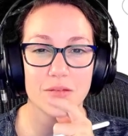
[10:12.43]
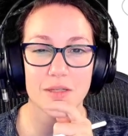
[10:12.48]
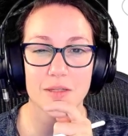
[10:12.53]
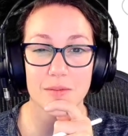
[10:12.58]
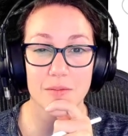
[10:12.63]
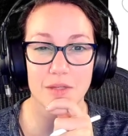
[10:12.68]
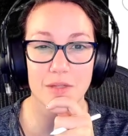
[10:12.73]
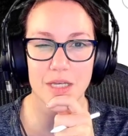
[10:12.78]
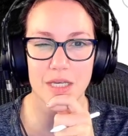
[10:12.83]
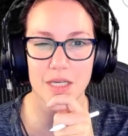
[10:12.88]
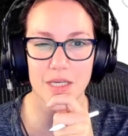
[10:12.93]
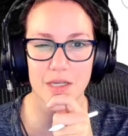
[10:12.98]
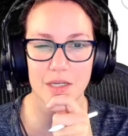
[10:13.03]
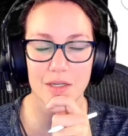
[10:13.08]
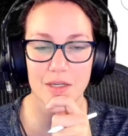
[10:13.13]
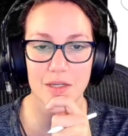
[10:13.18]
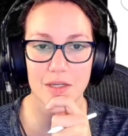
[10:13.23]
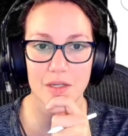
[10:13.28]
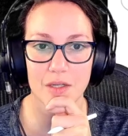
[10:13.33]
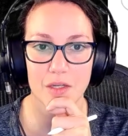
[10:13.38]
Think.
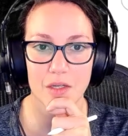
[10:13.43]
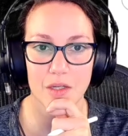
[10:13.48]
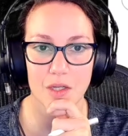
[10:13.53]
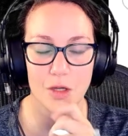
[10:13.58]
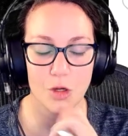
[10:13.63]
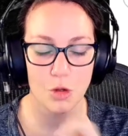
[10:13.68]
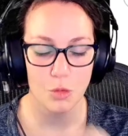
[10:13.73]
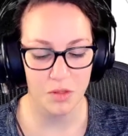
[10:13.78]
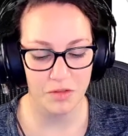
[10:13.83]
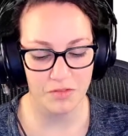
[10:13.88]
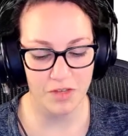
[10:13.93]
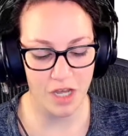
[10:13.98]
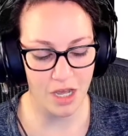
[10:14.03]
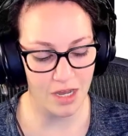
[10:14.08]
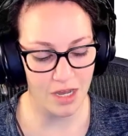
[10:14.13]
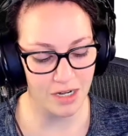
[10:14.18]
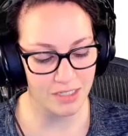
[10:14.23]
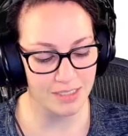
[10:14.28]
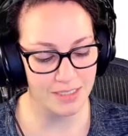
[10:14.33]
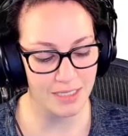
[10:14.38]
We've got
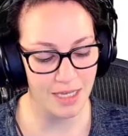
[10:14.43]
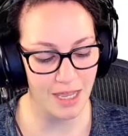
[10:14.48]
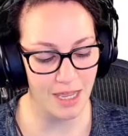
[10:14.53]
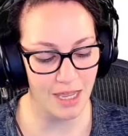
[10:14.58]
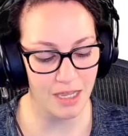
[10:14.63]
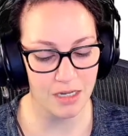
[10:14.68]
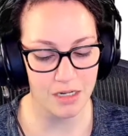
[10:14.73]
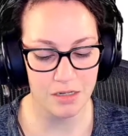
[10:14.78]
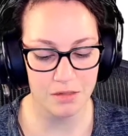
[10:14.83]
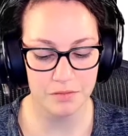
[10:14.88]
a side